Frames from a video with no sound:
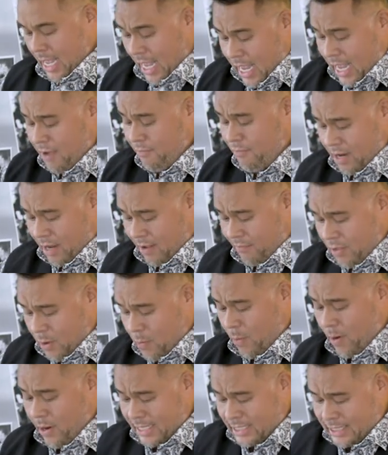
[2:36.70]
Even if you
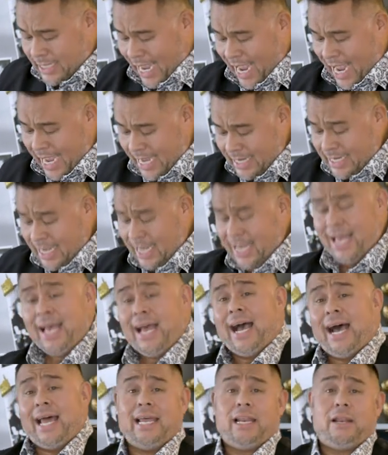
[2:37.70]
wanted to add
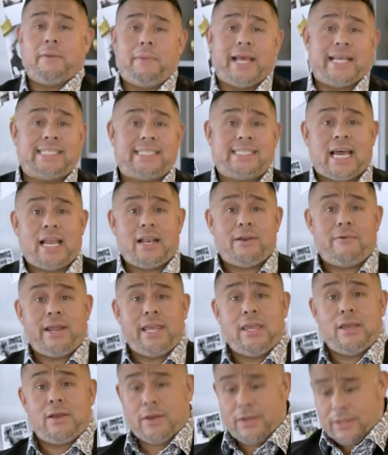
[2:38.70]
a little bit of celery,
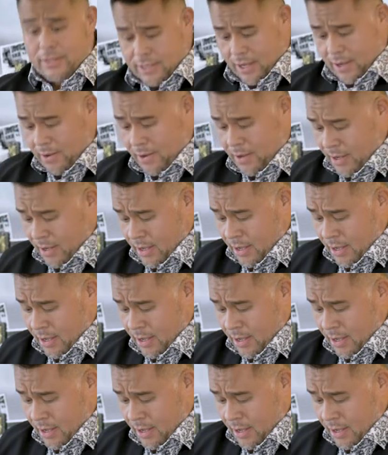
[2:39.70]
you could do,